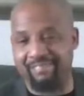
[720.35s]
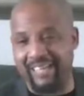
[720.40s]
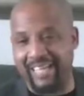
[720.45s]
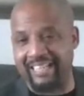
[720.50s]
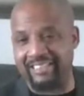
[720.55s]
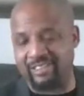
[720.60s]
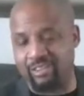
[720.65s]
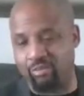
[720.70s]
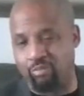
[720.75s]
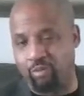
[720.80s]

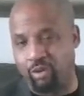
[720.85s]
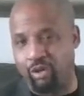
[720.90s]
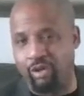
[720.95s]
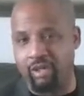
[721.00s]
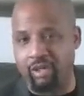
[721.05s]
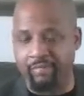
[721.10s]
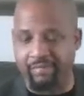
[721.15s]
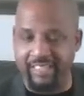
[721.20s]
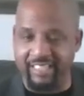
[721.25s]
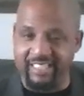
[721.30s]
that's a
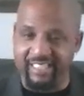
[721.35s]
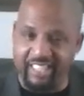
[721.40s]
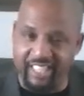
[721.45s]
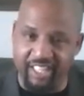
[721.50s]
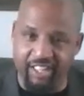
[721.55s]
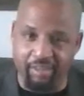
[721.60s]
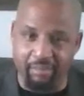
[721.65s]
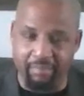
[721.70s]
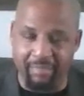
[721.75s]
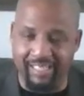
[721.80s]
word of
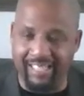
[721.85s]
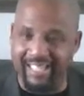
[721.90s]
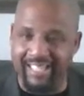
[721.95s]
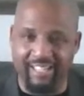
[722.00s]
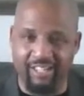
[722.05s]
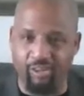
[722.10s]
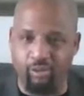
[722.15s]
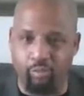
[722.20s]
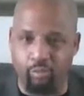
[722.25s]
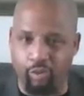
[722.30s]
endearment. That
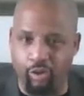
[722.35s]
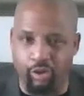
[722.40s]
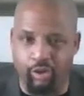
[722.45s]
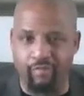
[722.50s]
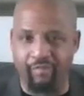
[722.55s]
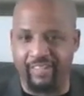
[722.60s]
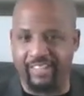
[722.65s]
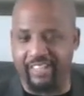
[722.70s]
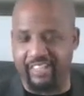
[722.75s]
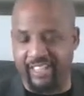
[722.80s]
ain't no word
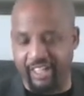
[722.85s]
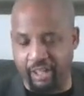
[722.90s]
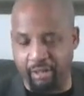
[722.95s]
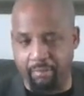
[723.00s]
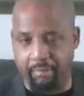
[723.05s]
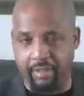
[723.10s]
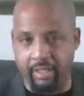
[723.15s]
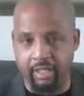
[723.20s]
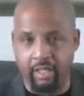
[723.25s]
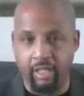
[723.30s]
of
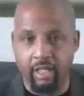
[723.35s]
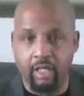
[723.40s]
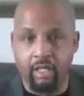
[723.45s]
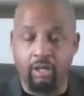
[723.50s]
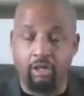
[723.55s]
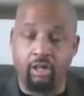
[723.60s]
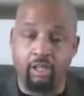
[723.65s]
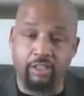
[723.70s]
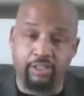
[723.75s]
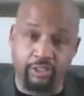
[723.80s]
endearment.
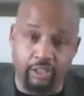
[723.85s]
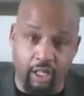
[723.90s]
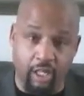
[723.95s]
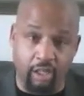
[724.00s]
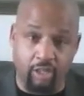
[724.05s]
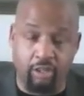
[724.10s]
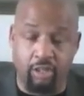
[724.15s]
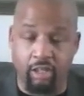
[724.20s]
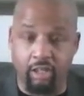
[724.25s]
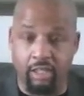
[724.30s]

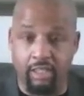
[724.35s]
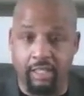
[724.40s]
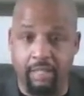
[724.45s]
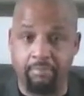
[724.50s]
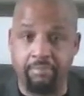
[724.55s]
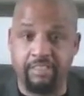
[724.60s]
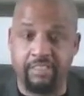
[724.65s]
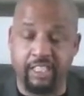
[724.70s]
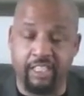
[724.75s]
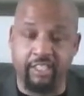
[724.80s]
Start calling, I'm
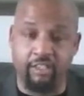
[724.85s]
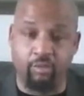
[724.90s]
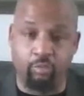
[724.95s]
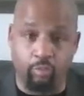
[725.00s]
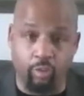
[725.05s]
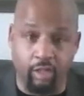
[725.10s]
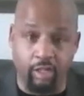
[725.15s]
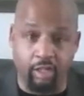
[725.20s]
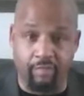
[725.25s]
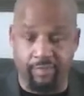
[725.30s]
going to tell you a
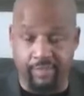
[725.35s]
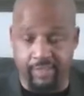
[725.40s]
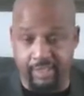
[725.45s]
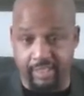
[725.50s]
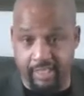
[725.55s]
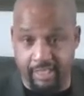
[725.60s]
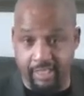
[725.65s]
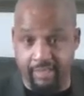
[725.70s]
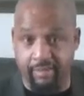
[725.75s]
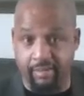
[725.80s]
word of
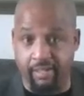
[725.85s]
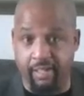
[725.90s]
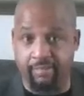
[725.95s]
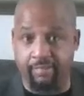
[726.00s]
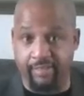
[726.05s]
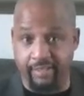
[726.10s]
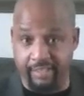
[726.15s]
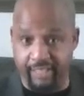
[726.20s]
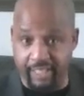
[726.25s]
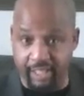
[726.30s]

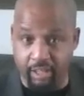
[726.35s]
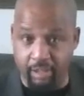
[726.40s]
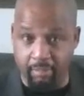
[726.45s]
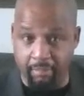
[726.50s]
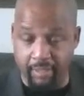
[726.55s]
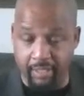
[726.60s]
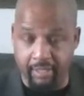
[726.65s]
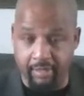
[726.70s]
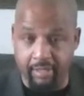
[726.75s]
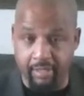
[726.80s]

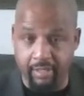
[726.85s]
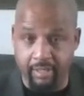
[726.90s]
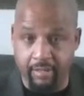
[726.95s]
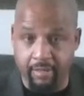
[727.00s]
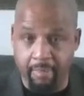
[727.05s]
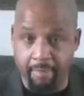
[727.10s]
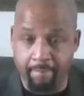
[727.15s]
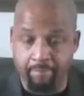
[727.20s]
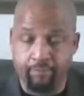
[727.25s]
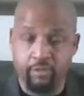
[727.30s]
endearment.
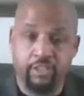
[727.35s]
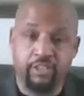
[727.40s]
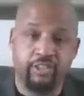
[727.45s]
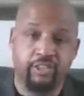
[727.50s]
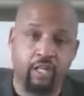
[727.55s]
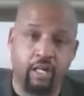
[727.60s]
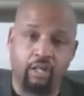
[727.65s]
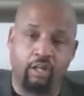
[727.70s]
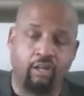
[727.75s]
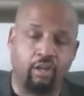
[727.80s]

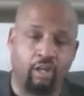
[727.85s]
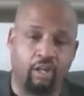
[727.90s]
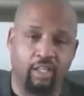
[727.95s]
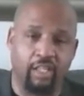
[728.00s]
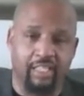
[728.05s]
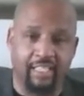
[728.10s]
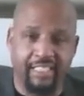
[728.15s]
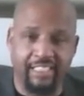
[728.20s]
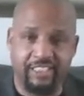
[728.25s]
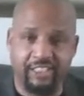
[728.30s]
Start
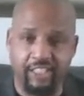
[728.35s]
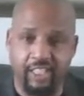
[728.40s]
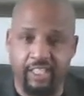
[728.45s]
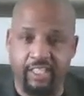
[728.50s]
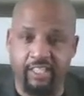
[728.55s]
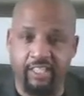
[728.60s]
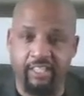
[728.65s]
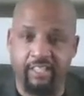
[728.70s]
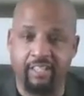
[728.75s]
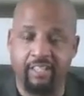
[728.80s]
calling each
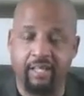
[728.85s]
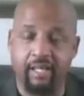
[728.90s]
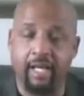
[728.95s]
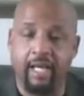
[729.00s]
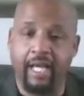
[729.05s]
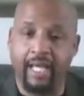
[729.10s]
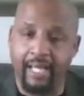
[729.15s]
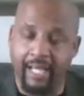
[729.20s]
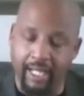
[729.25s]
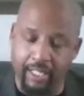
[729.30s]
other,
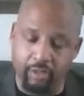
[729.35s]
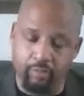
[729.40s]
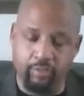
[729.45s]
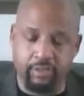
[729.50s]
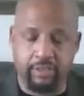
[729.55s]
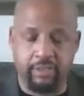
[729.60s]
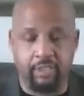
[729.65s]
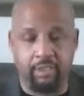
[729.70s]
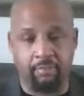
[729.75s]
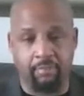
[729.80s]
hey,
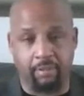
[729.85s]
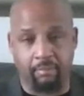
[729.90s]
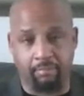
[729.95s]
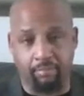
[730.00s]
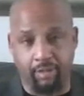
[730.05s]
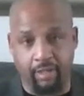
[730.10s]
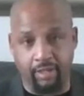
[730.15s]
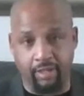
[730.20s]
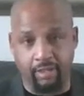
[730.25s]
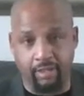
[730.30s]
what's up, my
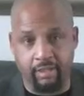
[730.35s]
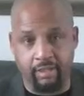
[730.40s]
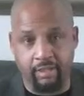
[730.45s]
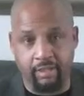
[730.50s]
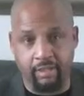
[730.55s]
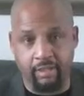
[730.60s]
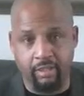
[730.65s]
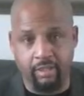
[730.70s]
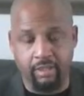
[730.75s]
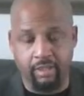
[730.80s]
brother?
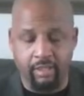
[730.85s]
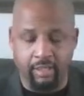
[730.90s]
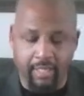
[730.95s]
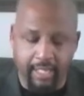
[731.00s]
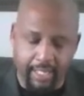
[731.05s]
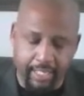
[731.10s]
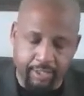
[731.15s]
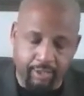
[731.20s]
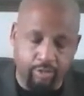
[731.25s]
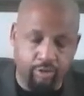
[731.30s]

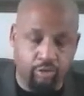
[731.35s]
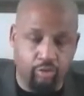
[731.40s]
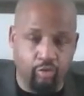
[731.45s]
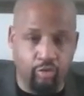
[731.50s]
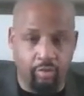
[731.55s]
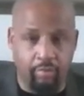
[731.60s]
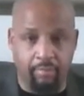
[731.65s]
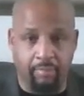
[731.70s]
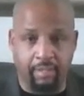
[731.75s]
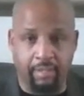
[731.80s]
How you
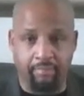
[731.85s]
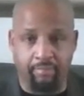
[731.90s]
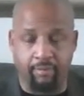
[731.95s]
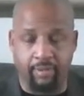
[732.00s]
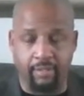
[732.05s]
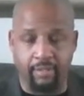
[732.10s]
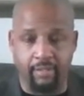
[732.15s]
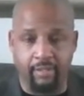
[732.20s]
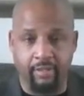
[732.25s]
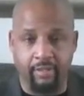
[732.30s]
doing, my
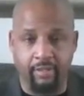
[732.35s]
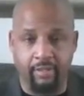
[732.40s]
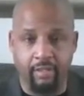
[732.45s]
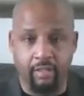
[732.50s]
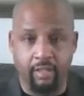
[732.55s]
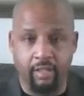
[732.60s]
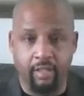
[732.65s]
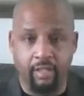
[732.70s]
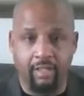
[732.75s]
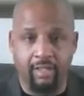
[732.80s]
brother?
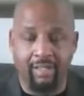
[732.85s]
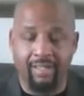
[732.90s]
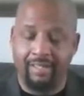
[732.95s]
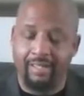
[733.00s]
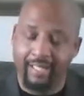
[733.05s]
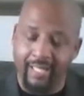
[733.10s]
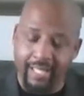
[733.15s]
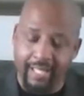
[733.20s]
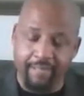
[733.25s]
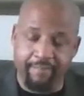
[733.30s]

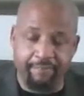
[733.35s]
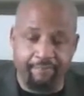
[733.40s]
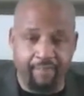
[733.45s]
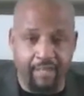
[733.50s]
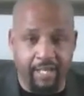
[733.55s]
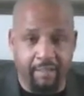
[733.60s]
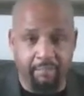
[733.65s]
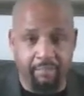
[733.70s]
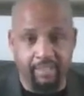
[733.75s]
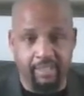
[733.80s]
Hey,
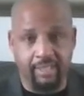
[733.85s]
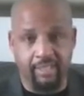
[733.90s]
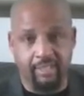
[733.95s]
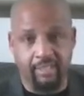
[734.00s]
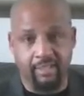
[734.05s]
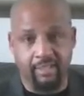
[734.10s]
family.